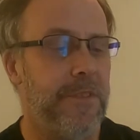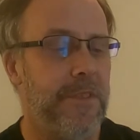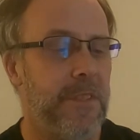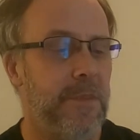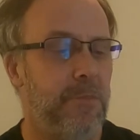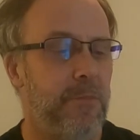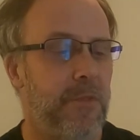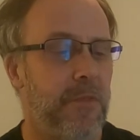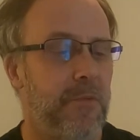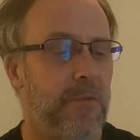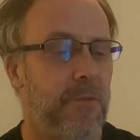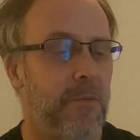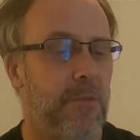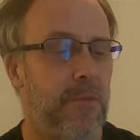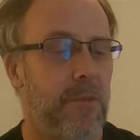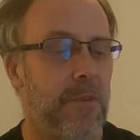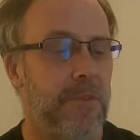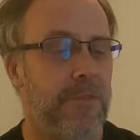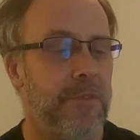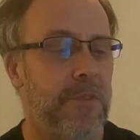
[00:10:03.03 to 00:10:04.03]
Sims
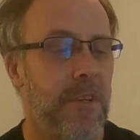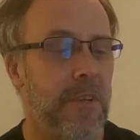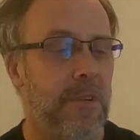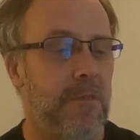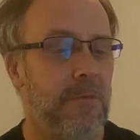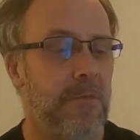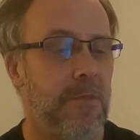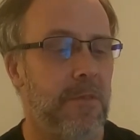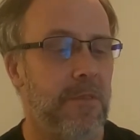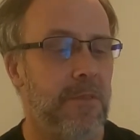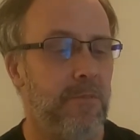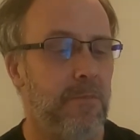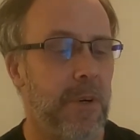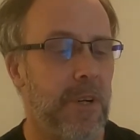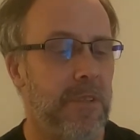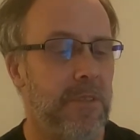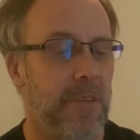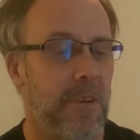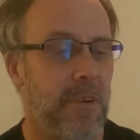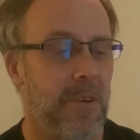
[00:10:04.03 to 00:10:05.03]
4 Star Wars
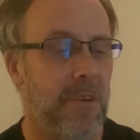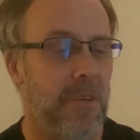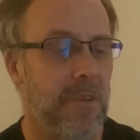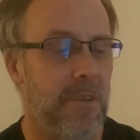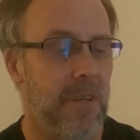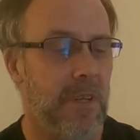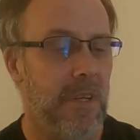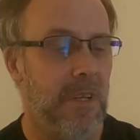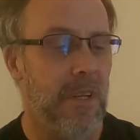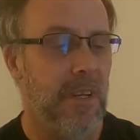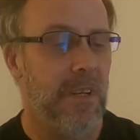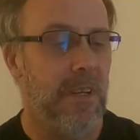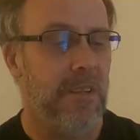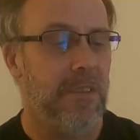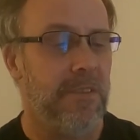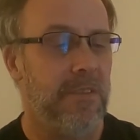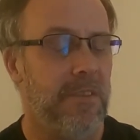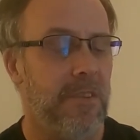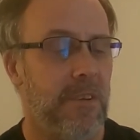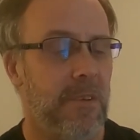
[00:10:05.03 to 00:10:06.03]
Bundle.
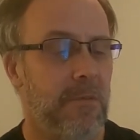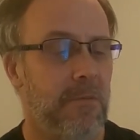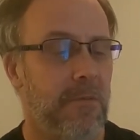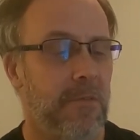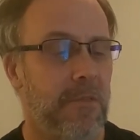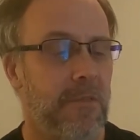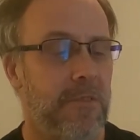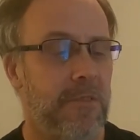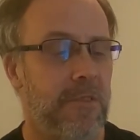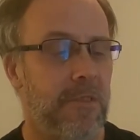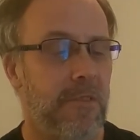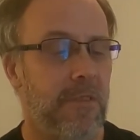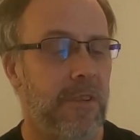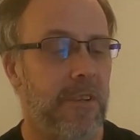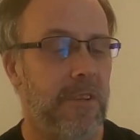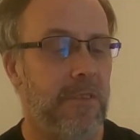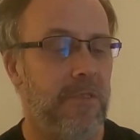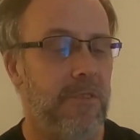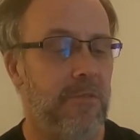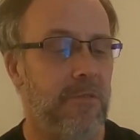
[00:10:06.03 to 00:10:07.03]
Star Wars
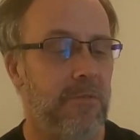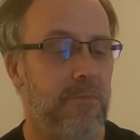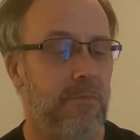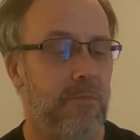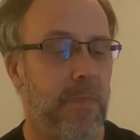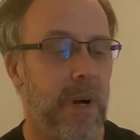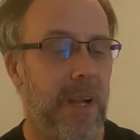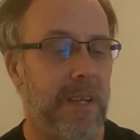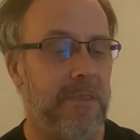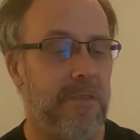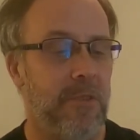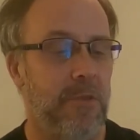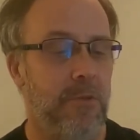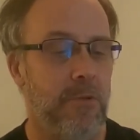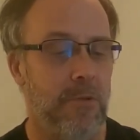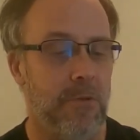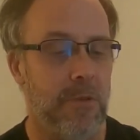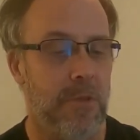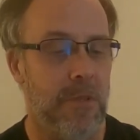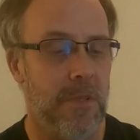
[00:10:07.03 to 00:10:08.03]
Journey to
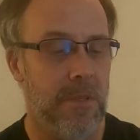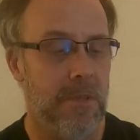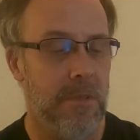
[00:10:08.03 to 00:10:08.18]
Batu.